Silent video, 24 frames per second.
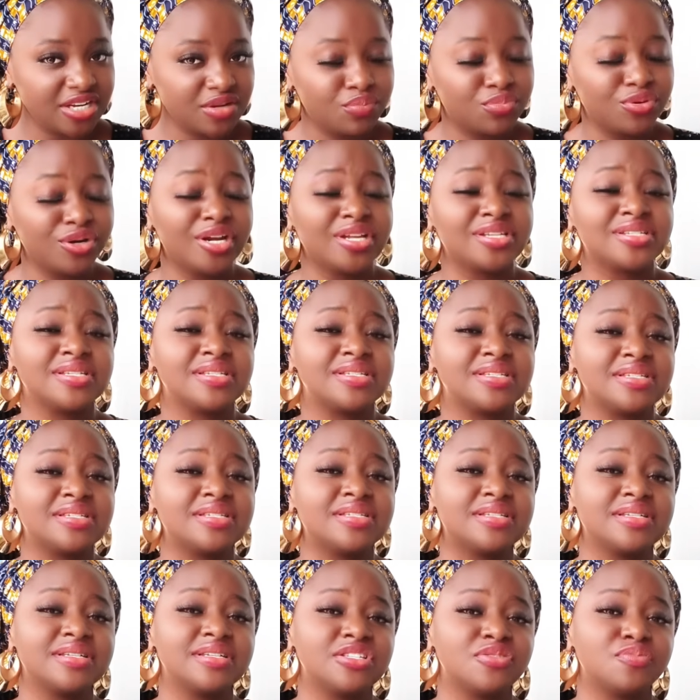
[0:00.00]
brothers and
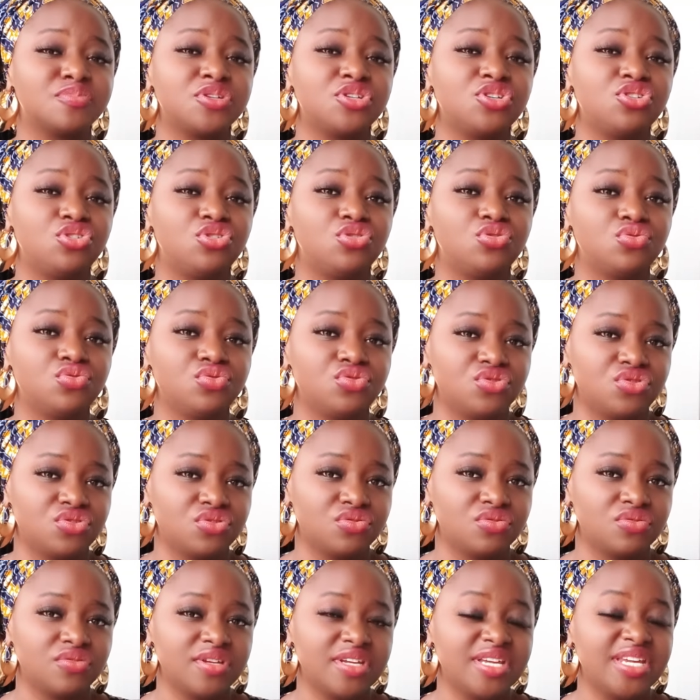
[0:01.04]
sisters being
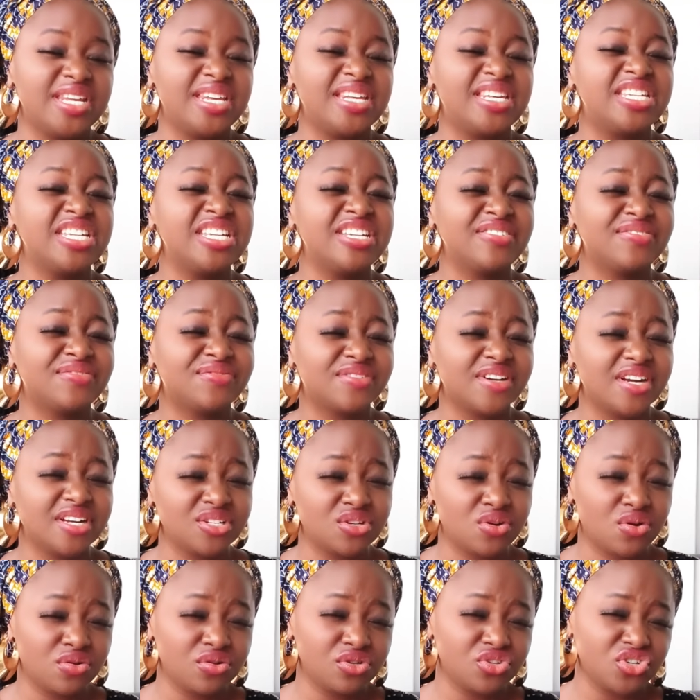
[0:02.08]
used in
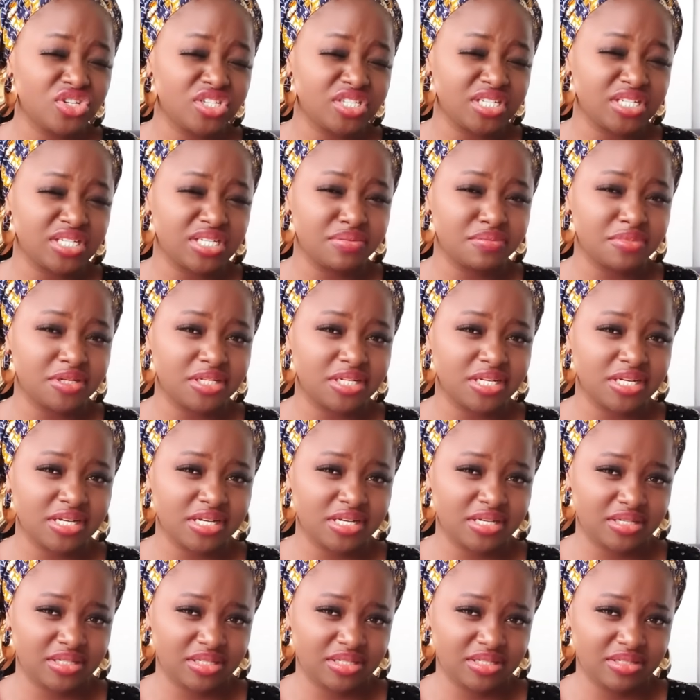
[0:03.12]
different countries in the
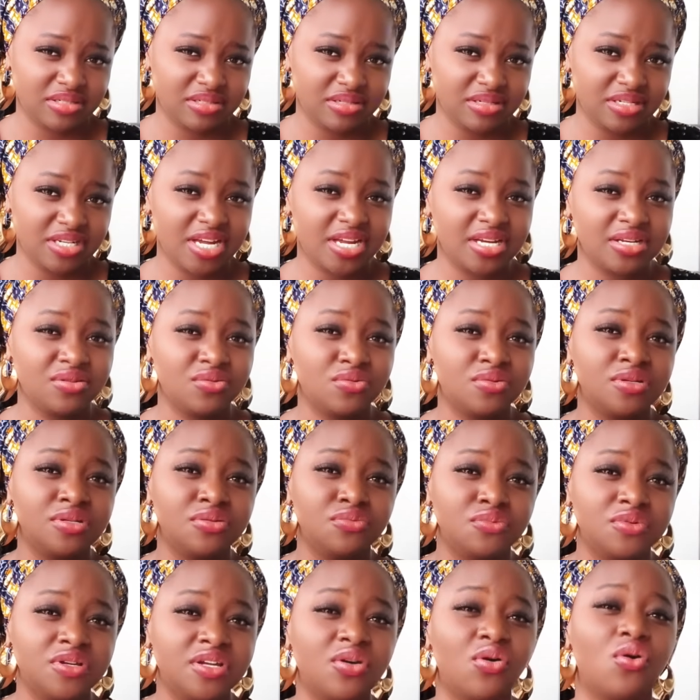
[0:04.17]
motherland. They are the
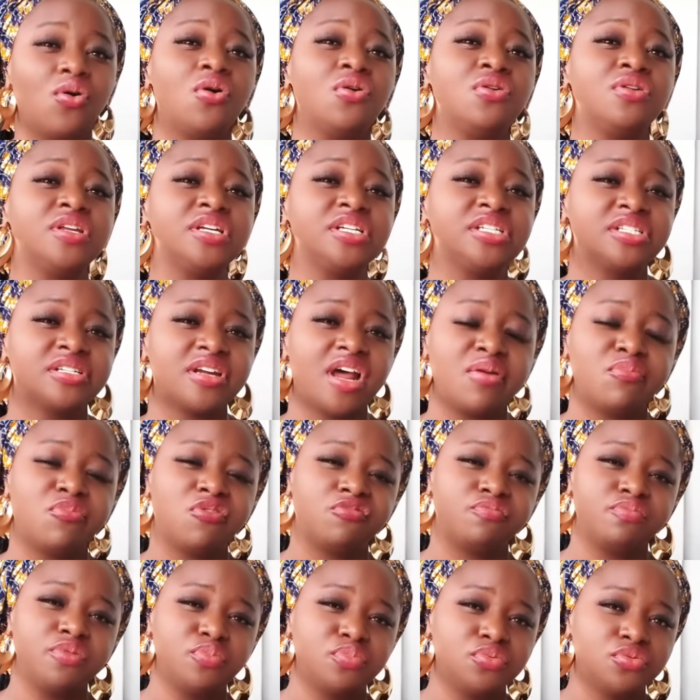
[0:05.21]
only tribe
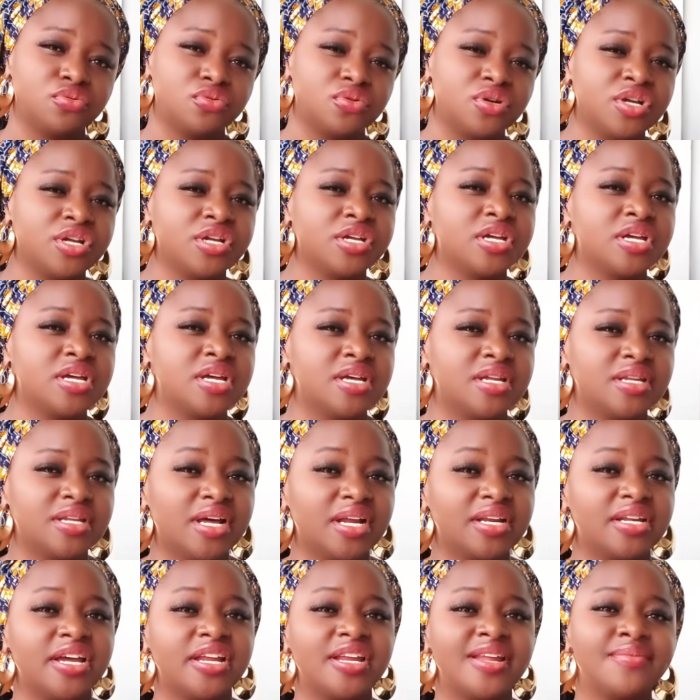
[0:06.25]
of people
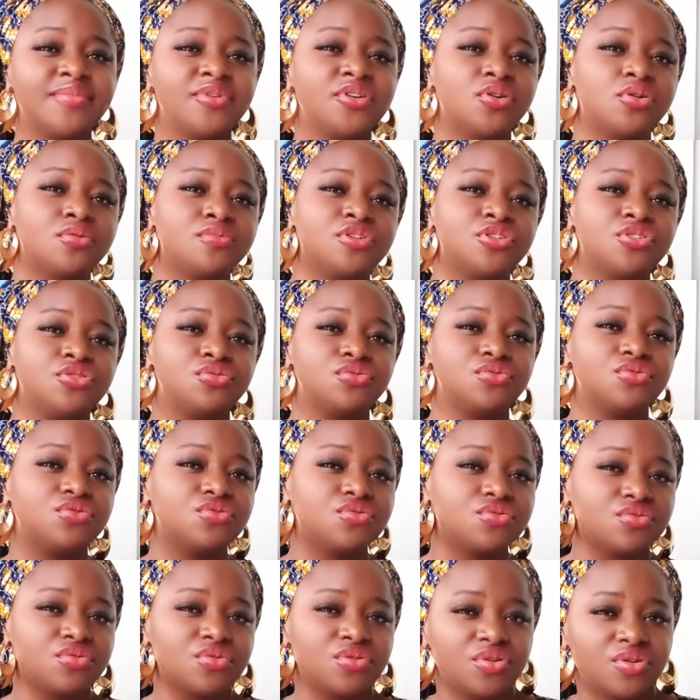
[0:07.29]
that the enemy always
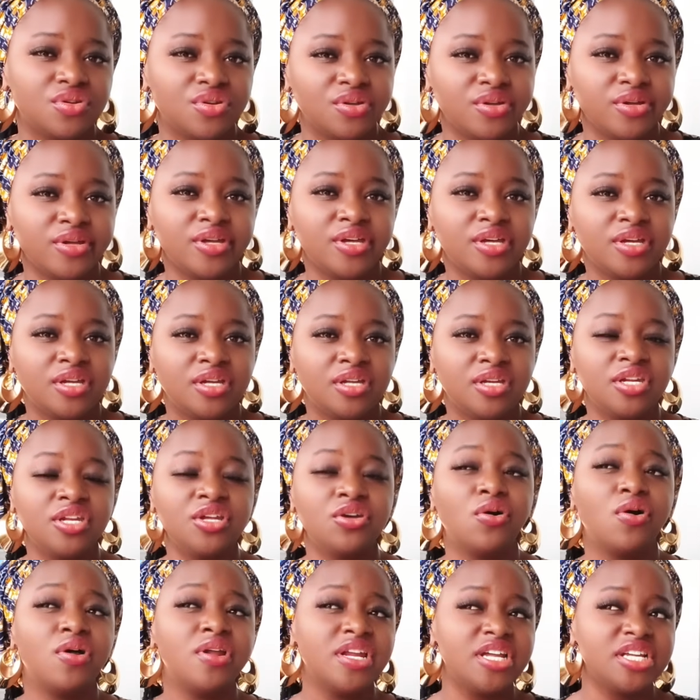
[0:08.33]
use.
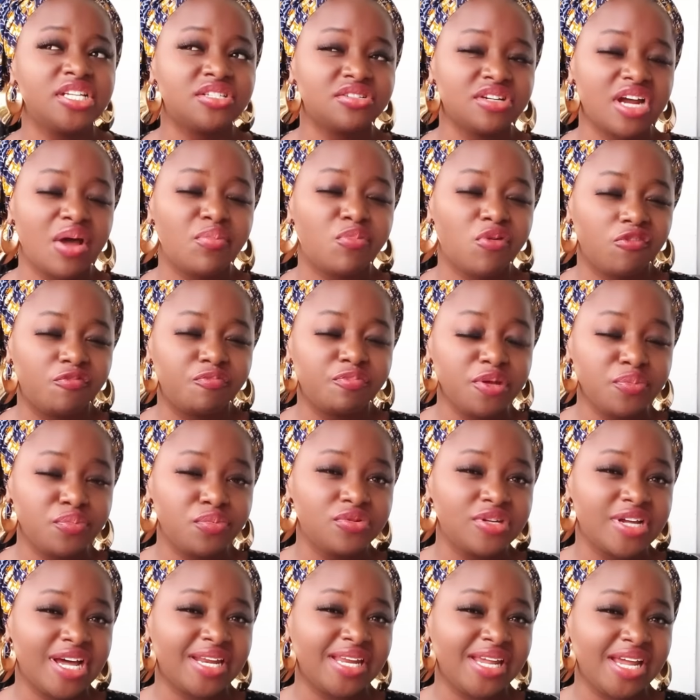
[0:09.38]
The only tribe of
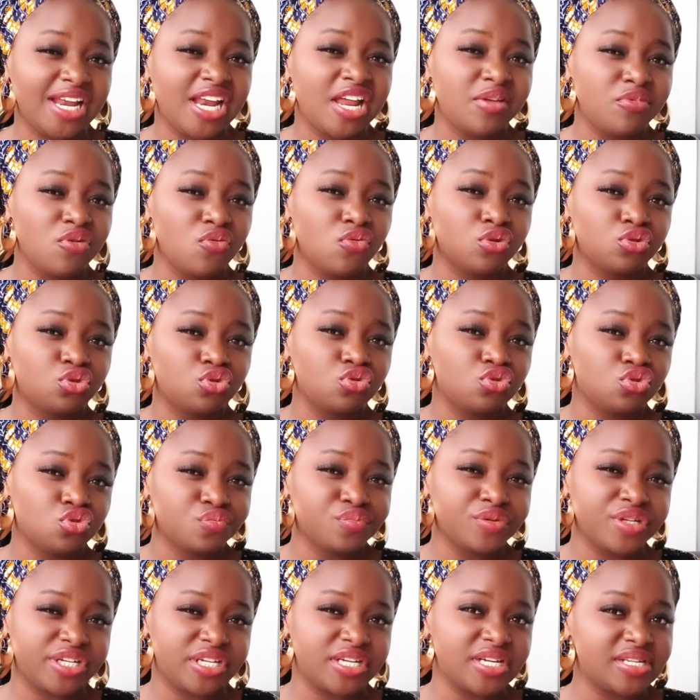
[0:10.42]
people that the enemy want to
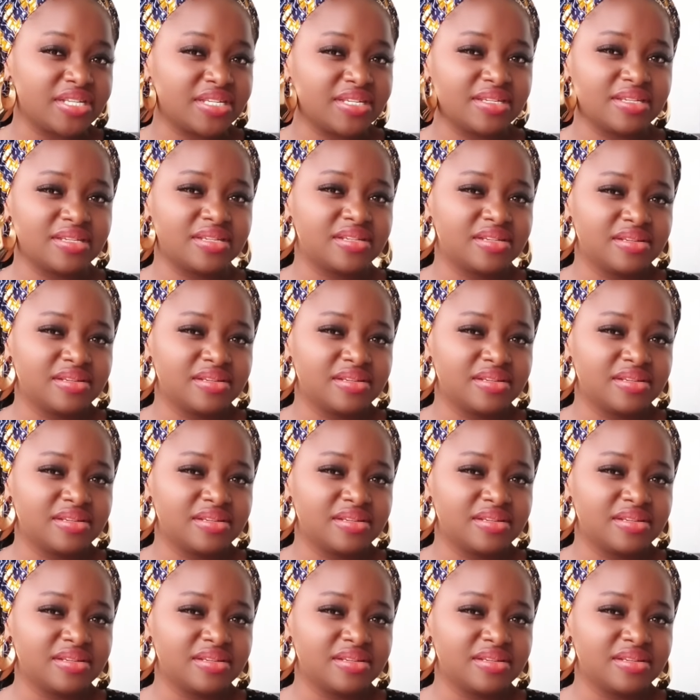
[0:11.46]
duplicate.